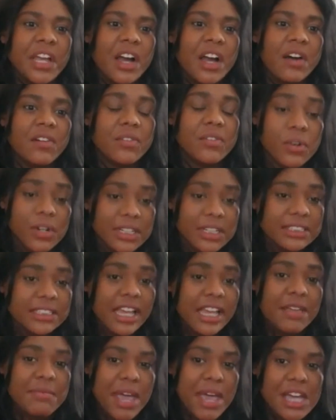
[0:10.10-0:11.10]
Of course,
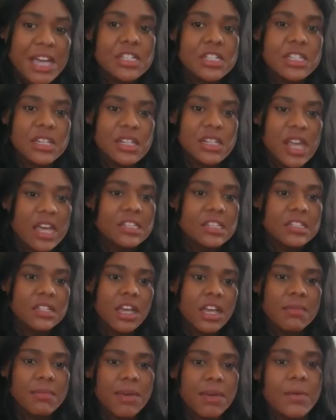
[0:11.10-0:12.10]
I imagine the last
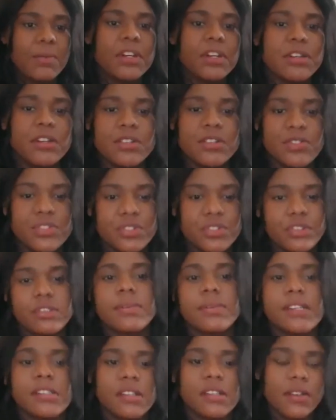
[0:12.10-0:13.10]
time I would introduce
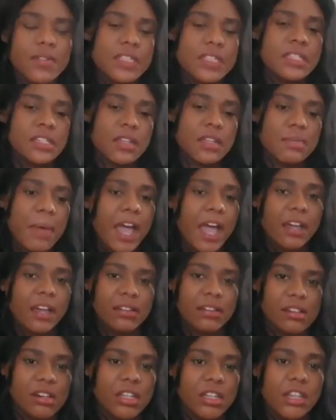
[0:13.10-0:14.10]
myself in this
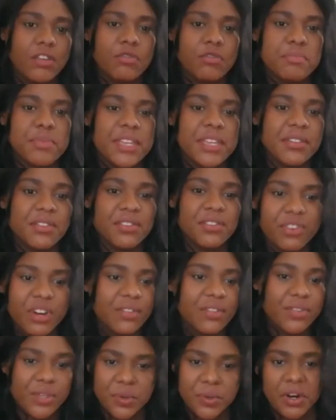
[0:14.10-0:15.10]
capacity, it would be in
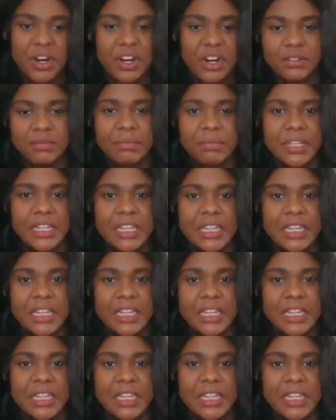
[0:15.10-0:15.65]
front of you all.